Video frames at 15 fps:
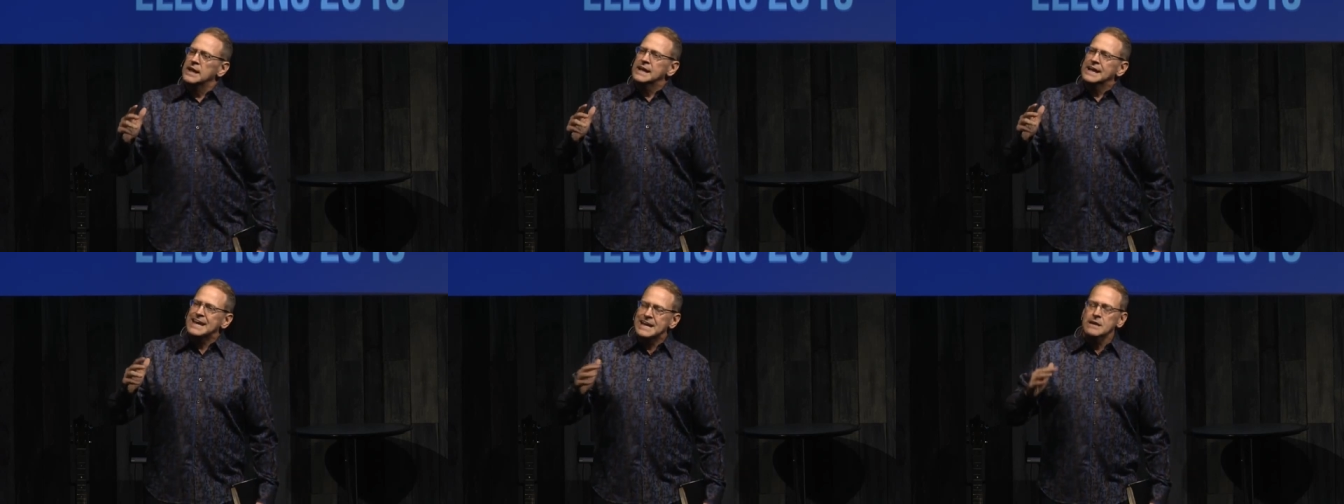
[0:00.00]

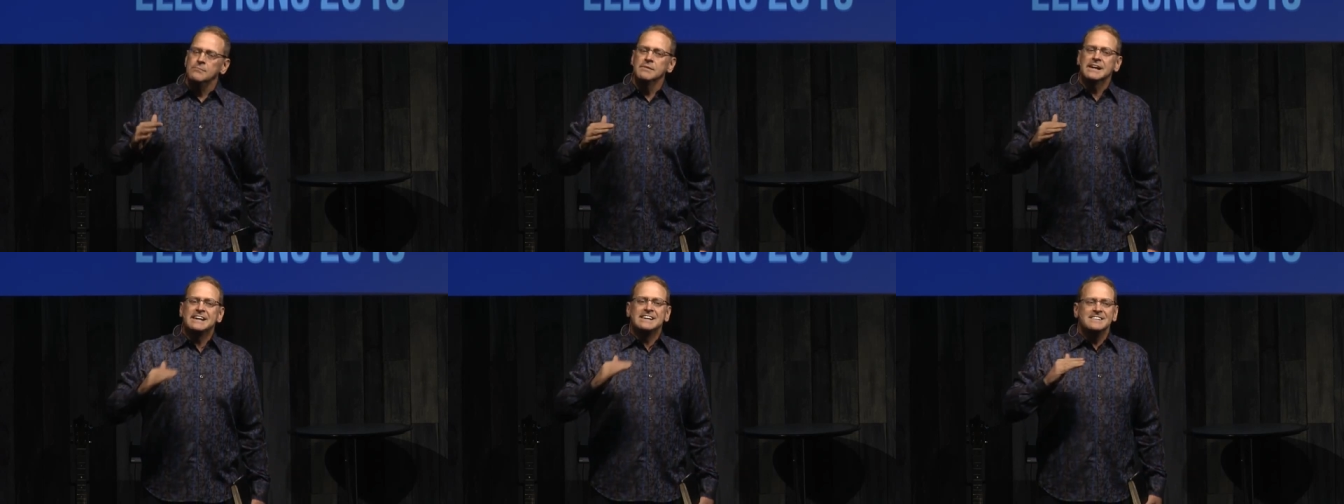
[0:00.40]

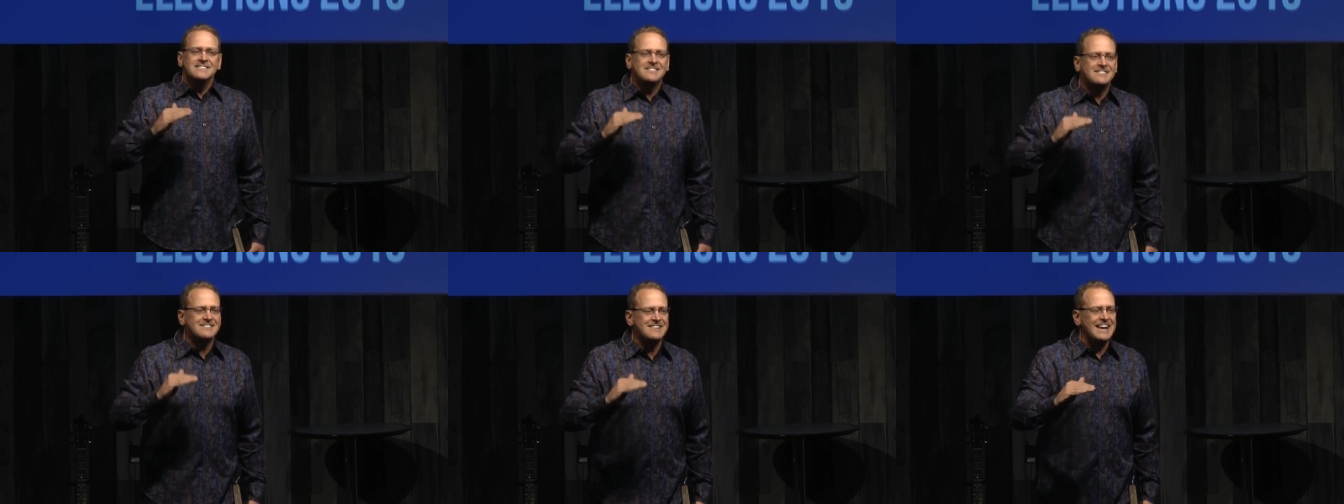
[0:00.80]
him
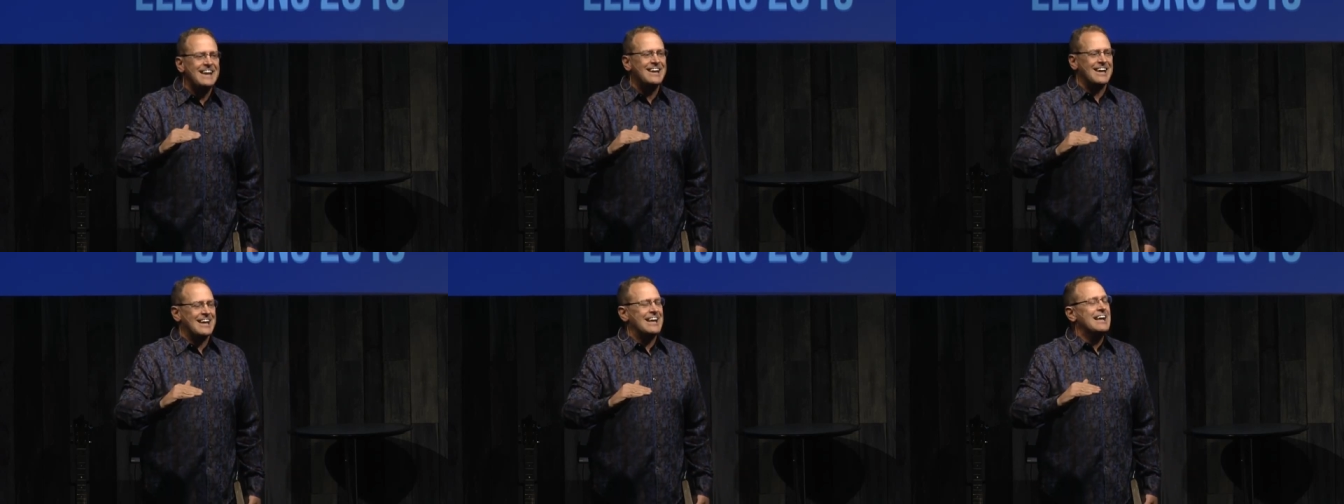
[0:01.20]

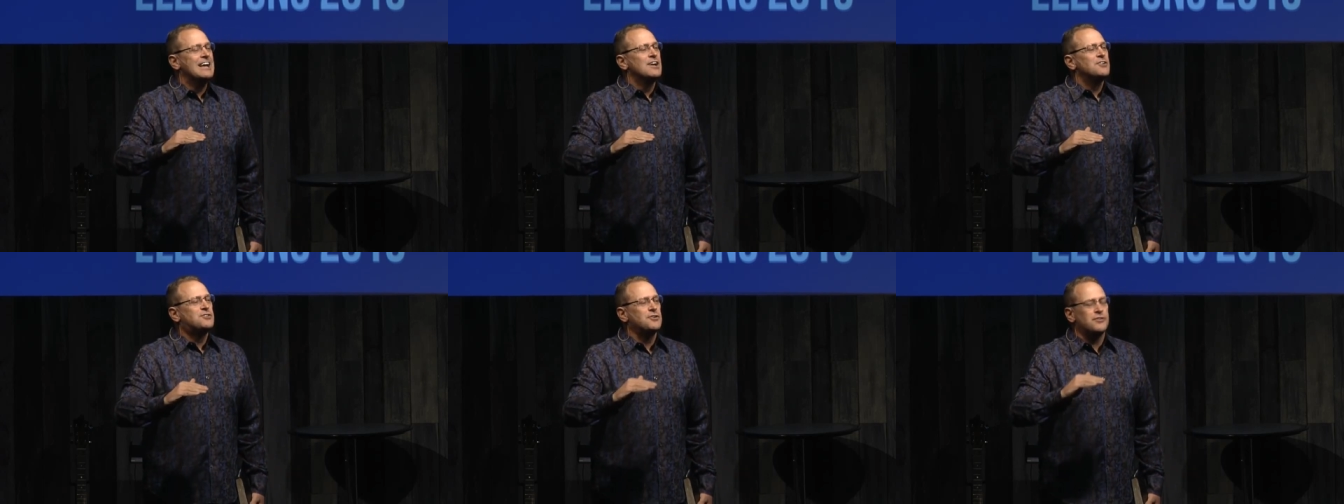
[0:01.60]
conceding
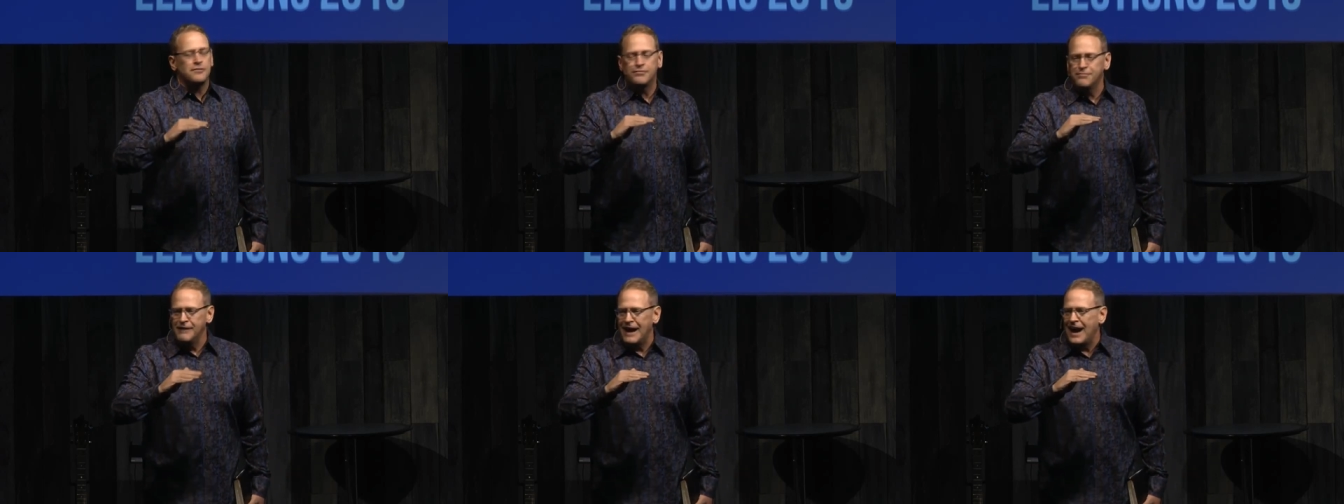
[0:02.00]
to the
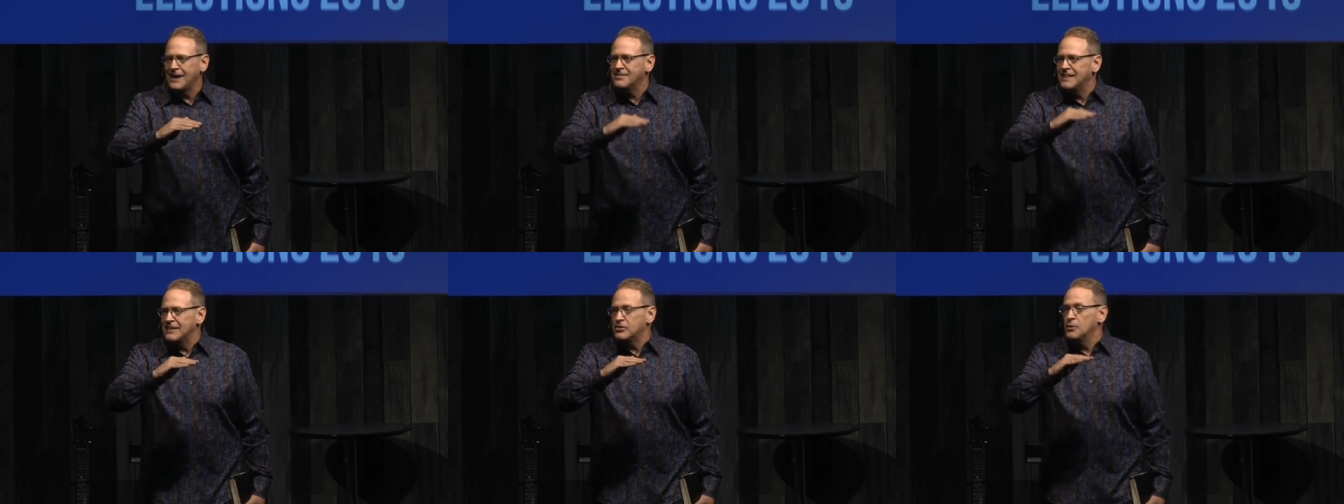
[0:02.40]

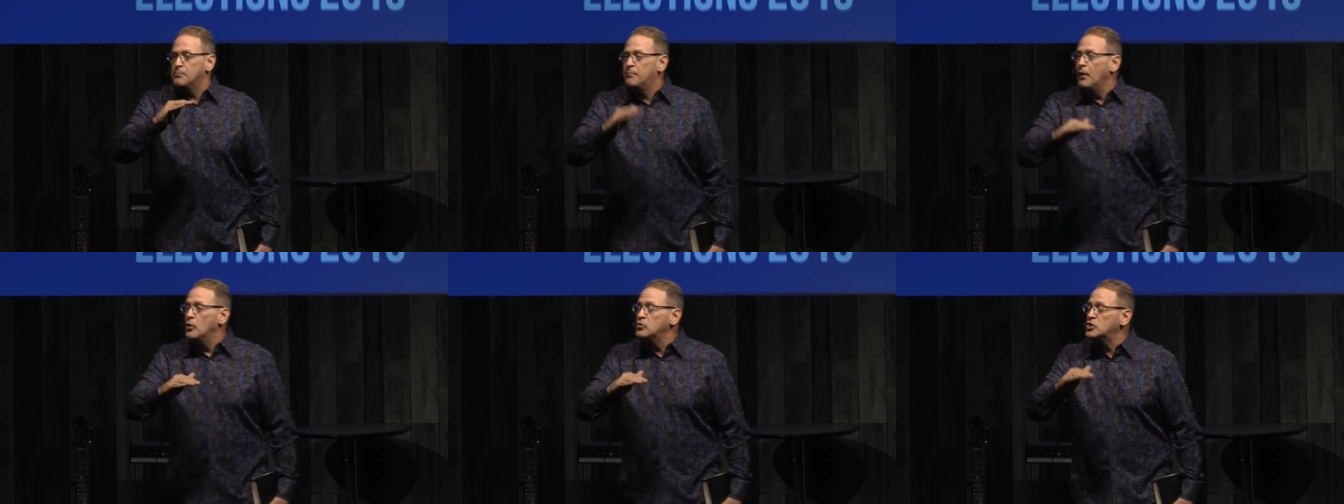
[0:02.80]
fact that the
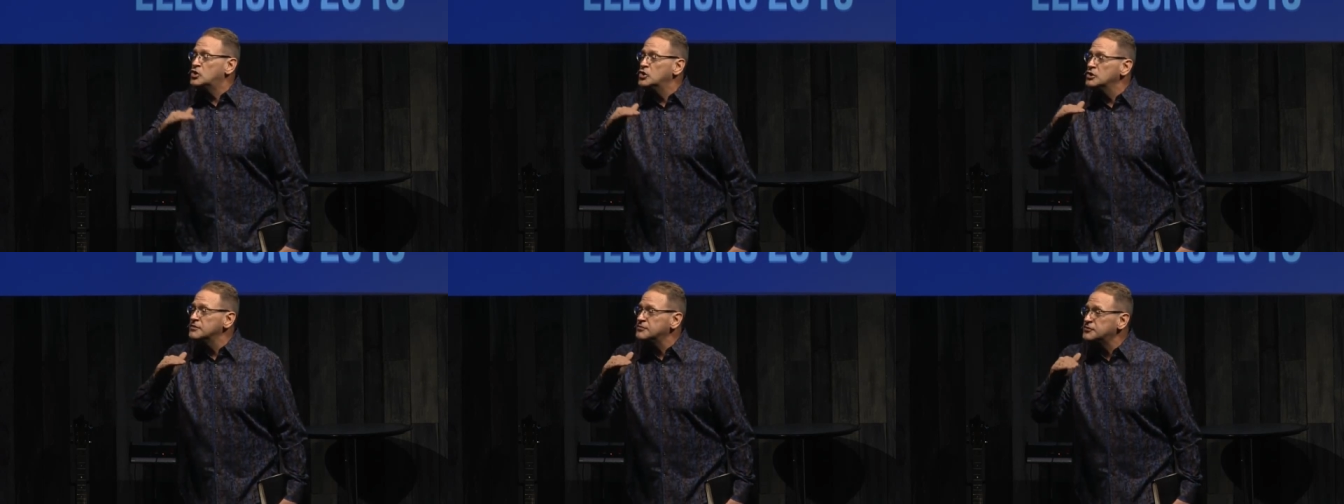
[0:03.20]
boat
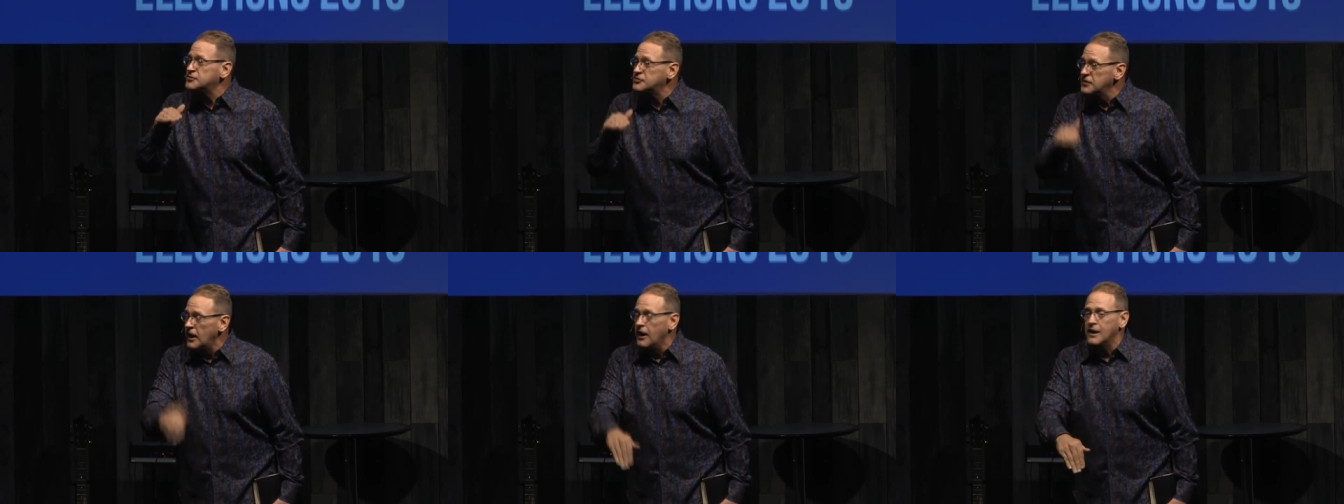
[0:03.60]
could have
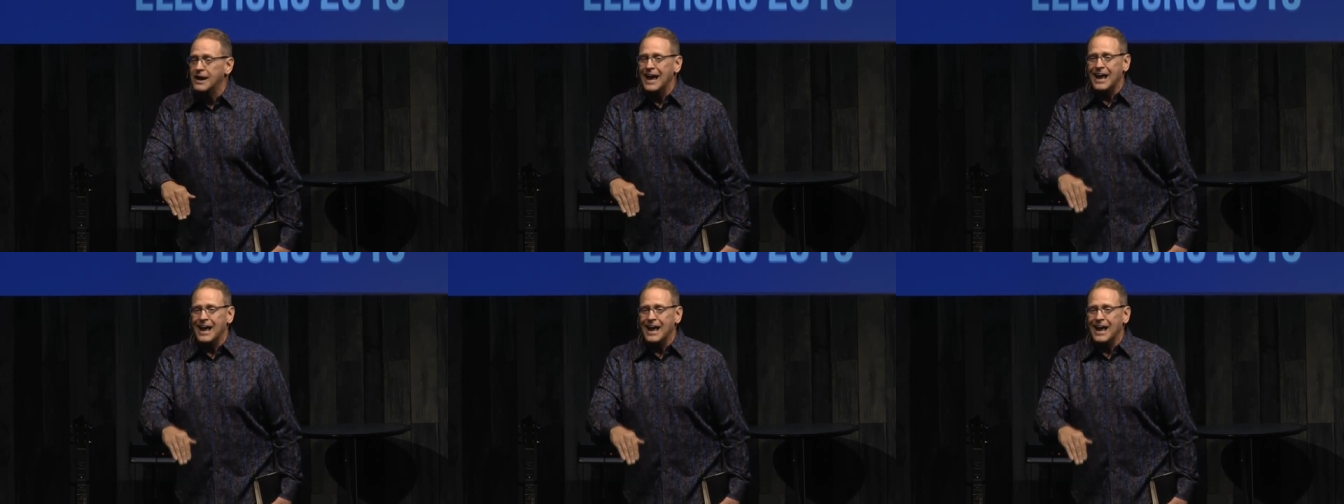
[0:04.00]
sunk.